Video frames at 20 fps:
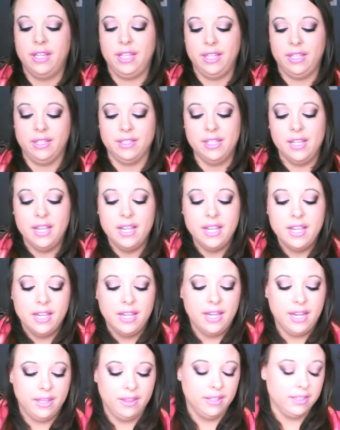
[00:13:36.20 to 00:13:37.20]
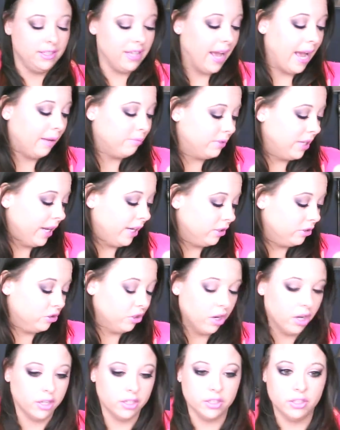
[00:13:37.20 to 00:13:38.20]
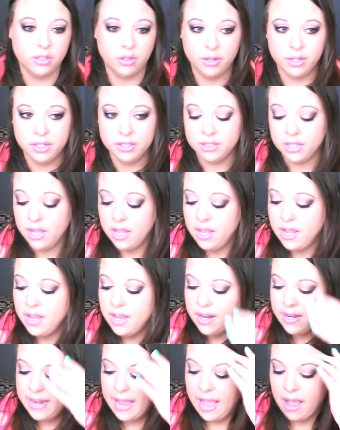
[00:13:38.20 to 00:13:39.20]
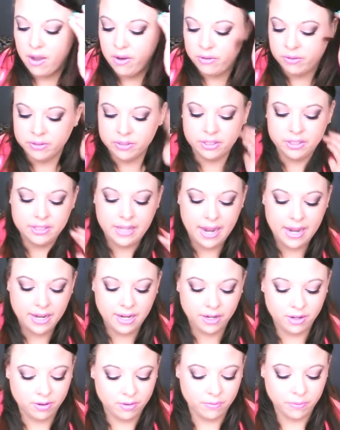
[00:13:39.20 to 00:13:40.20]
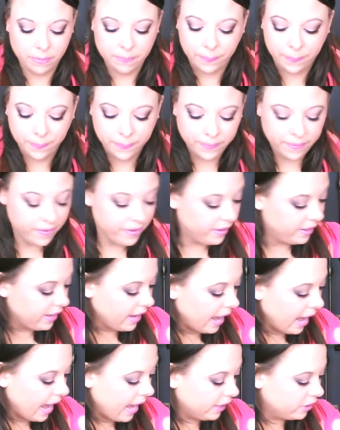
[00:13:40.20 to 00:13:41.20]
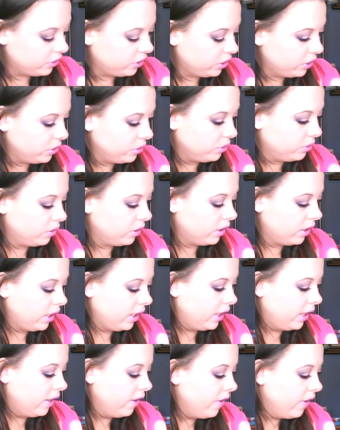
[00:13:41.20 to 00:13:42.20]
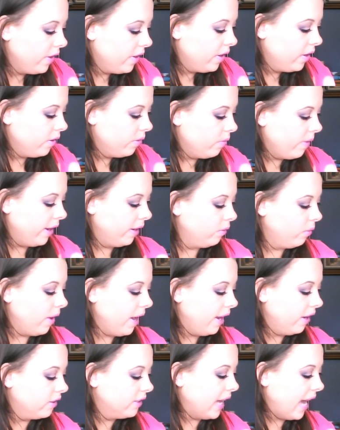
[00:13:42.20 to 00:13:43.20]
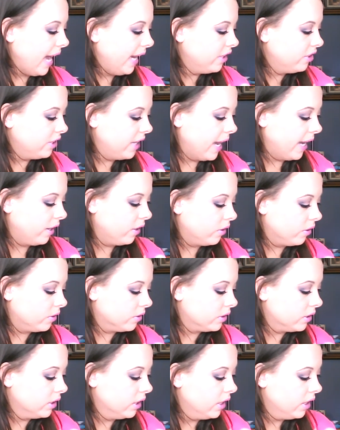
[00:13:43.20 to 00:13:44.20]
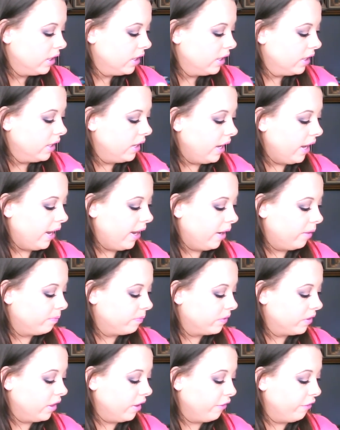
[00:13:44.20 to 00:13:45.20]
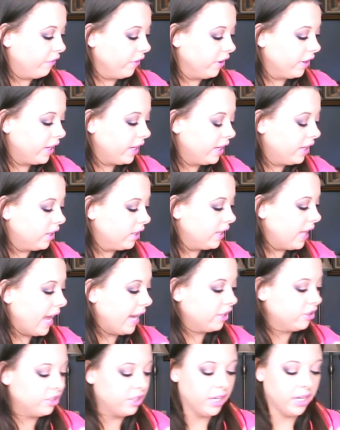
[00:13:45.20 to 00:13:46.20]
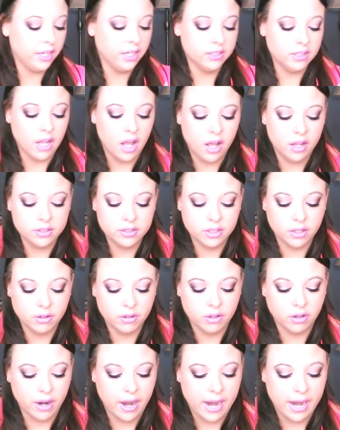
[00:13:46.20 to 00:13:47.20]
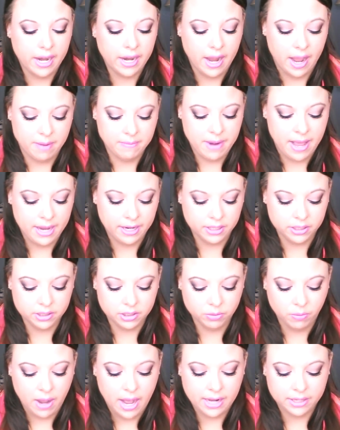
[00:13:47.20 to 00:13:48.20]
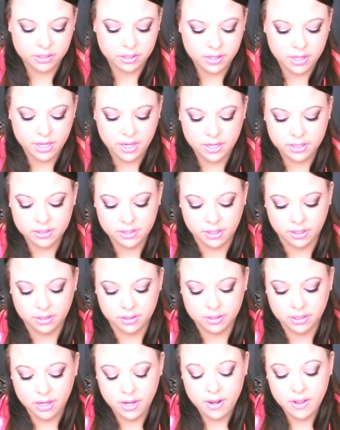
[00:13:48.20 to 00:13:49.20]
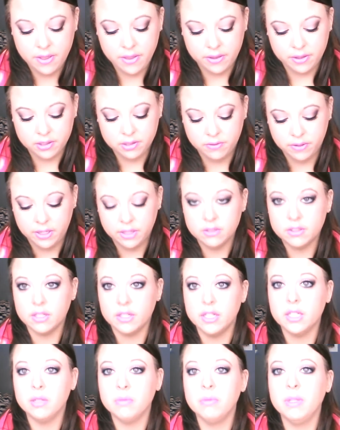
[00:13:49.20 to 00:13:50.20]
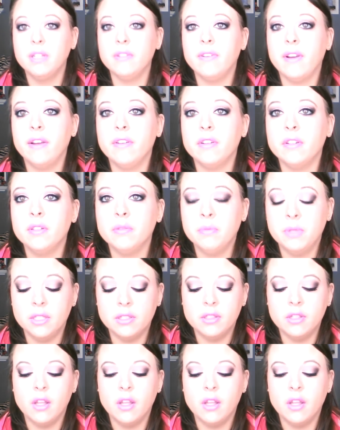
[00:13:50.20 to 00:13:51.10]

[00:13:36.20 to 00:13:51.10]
these in the top 10 drugstores. Now, staying onto the Wet n Wild eyeshadows, the Fergie collection is also great. I'm not going to swatch these because this video is already going to be 500 minutes